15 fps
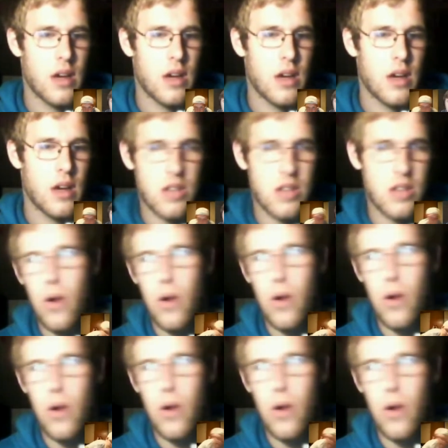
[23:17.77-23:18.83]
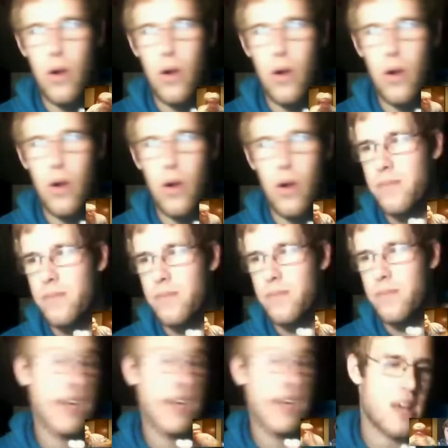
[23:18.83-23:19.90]
So, I
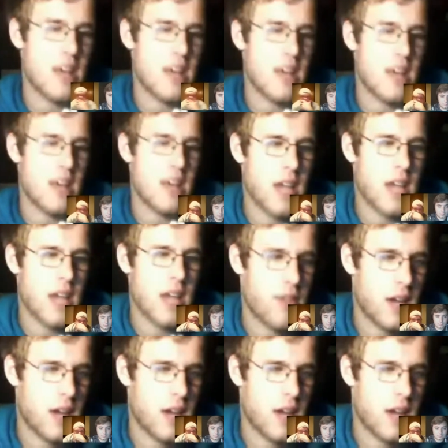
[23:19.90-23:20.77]
guess that was kind of a